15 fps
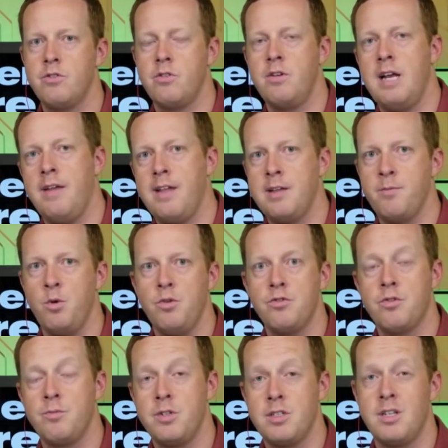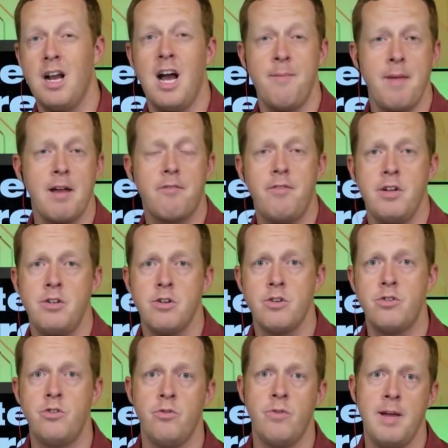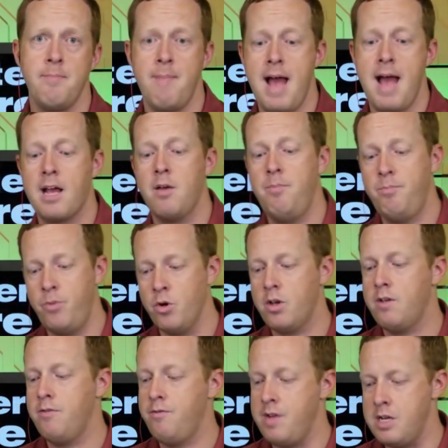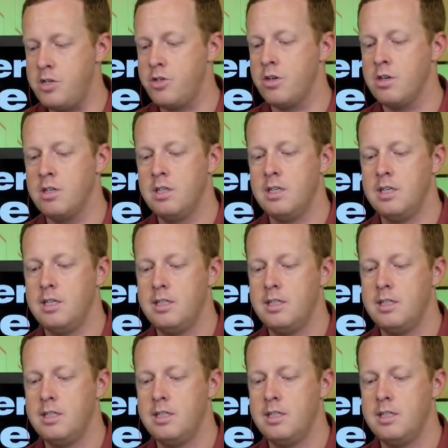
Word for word: So now that moves from just an iMac feature to a MacBook feature.